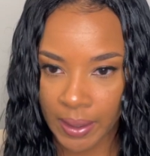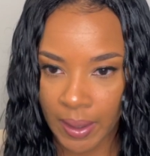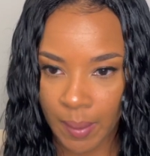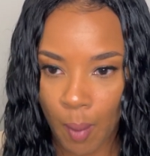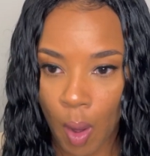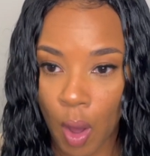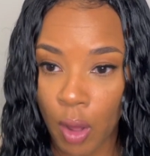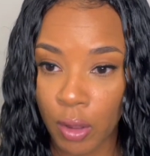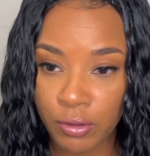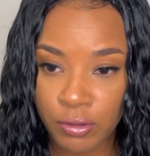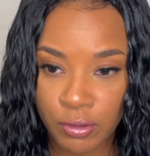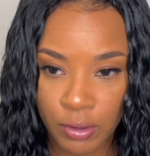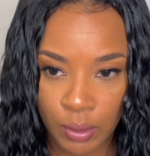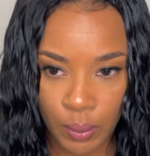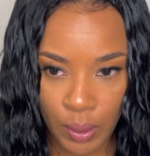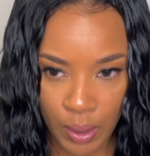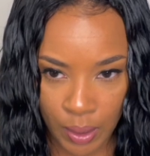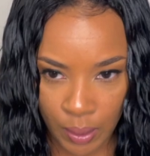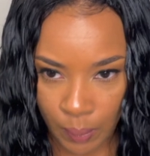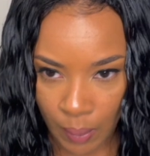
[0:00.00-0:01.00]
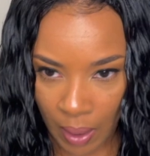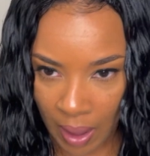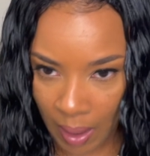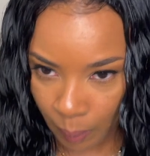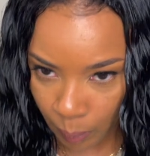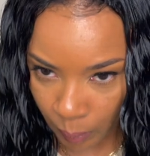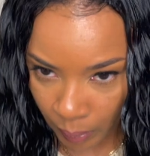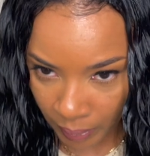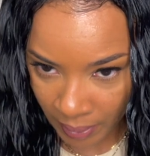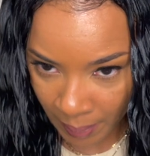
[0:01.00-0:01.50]
Also, I
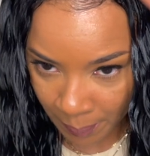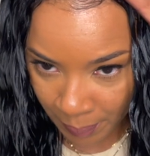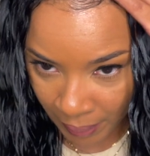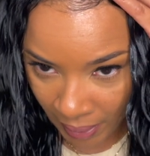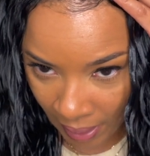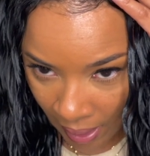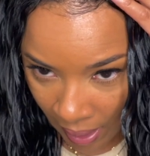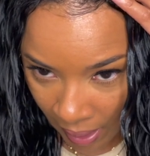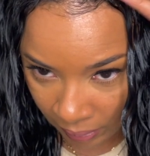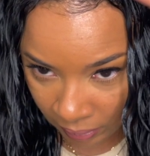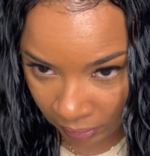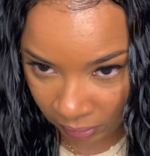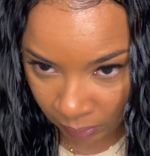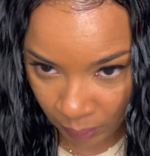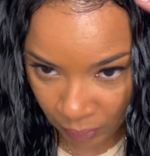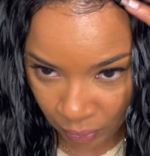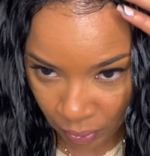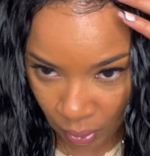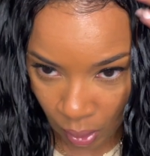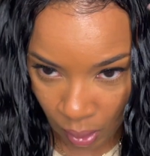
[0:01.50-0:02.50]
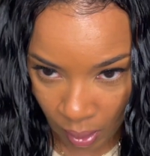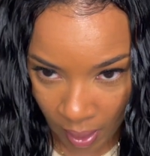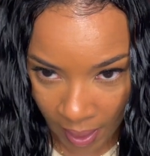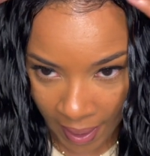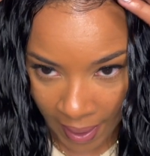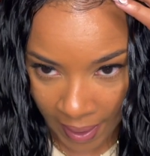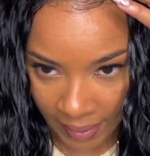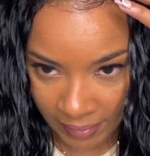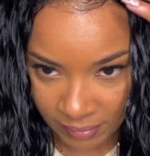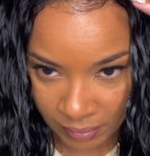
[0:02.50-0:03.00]
want to be honest with y'all, I
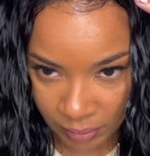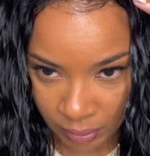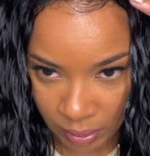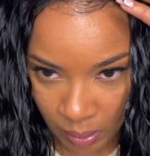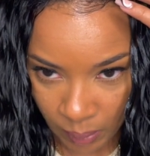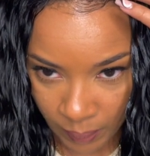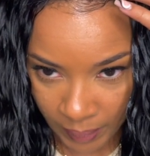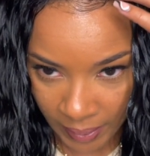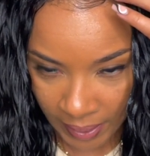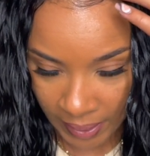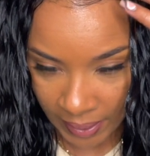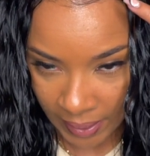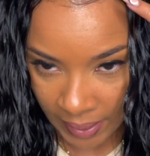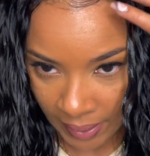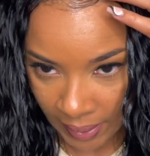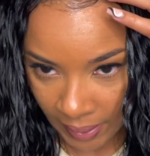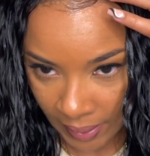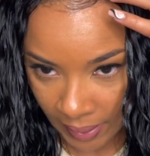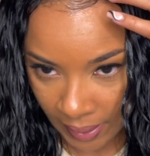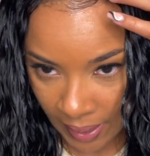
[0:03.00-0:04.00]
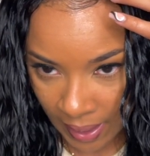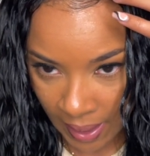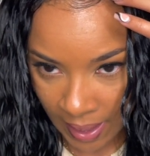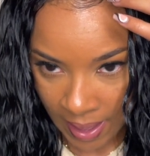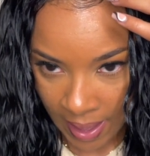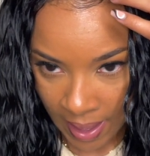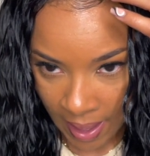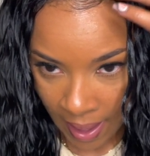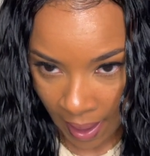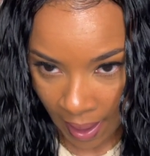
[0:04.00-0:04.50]
had to go in and
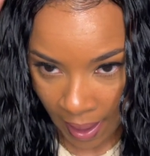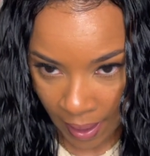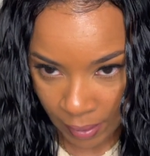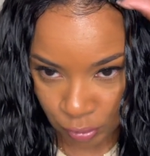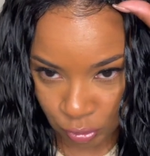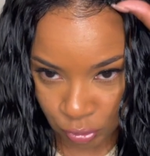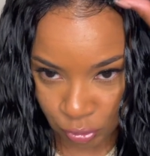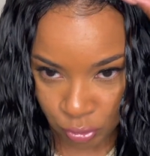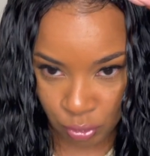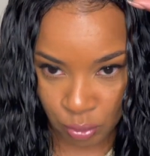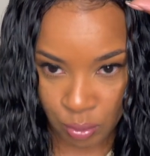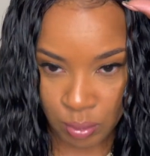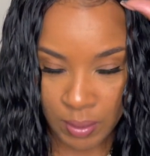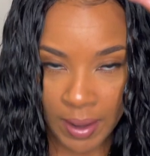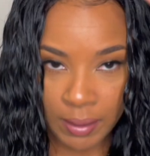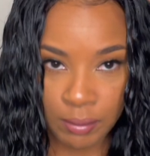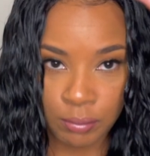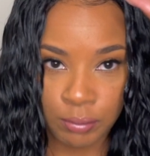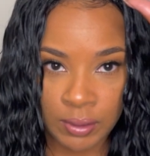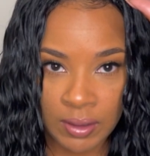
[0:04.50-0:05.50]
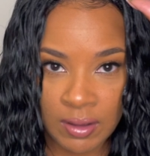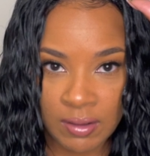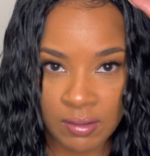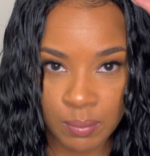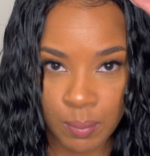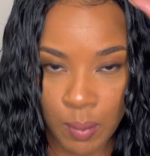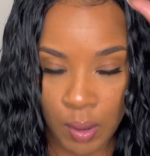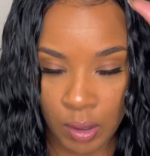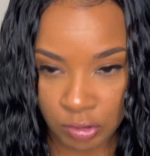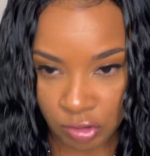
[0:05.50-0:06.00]
add 2 like really
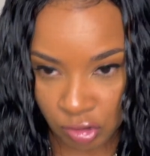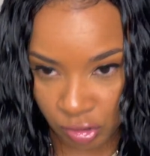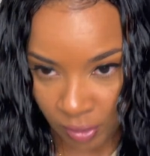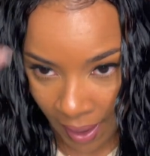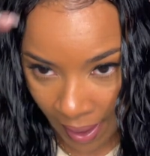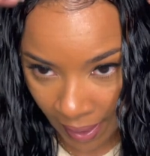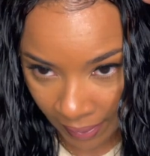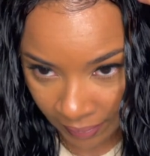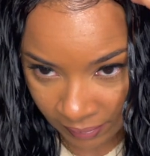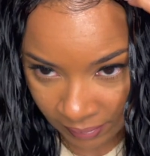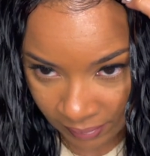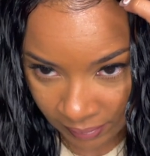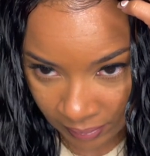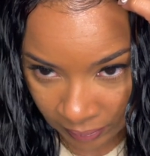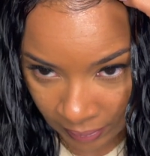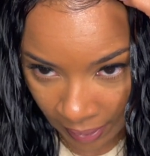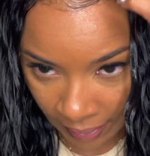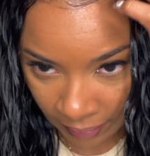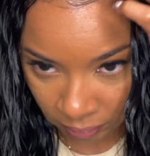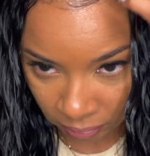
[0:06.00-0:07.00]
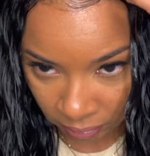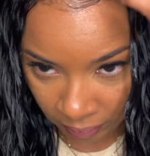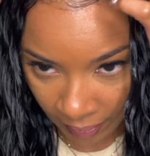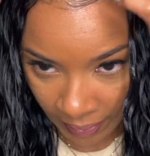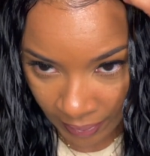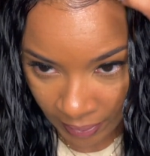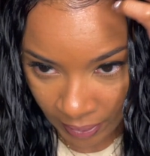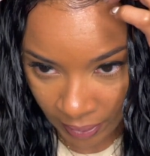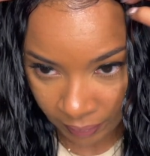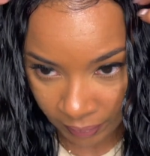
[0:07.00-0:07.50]
small tracks to like right
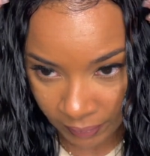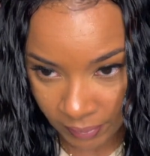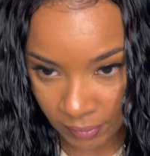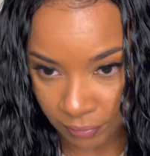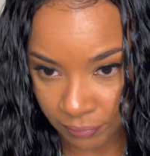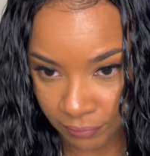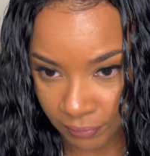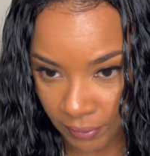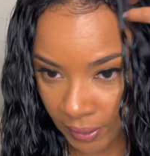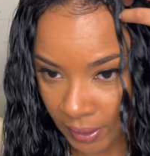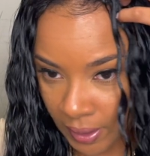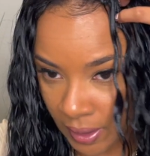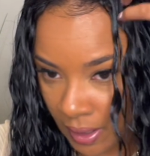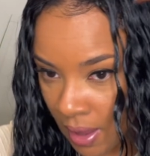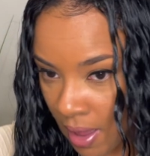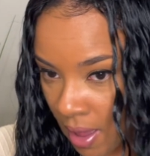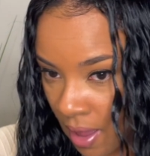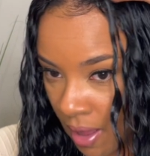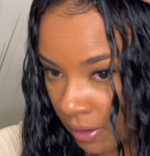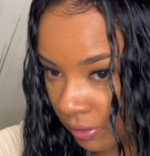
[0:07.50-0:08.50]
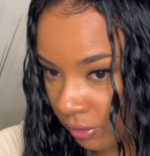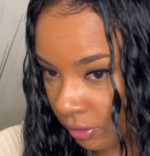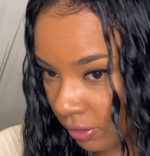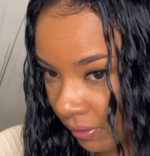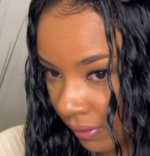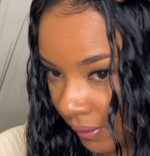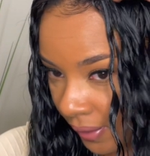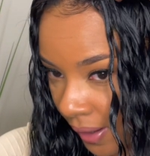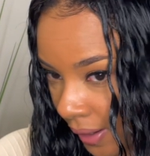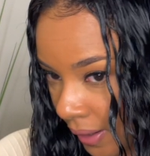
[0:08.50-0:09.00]
here in the front, just
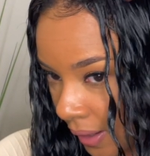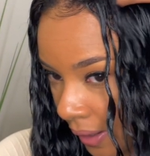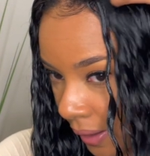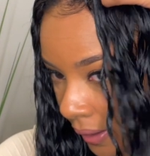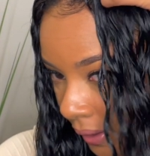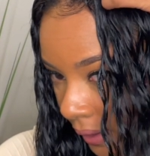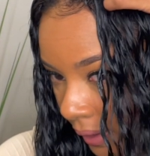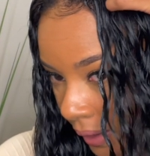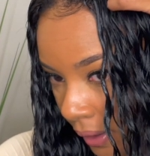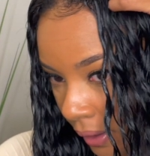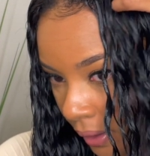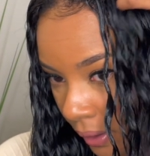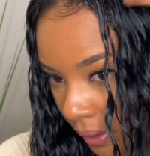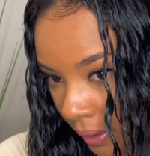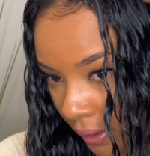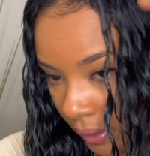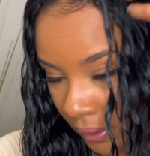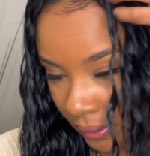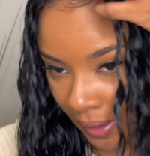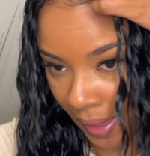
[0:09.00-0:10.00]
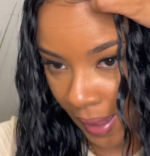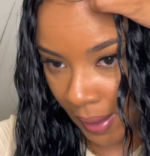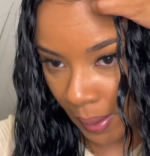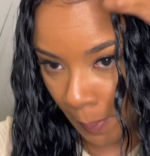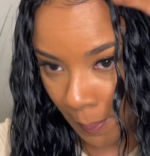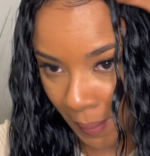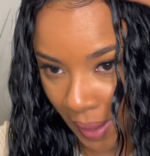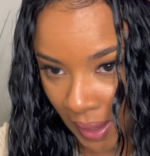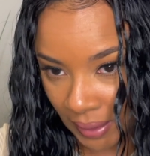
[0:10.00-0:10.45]
to kind of get like my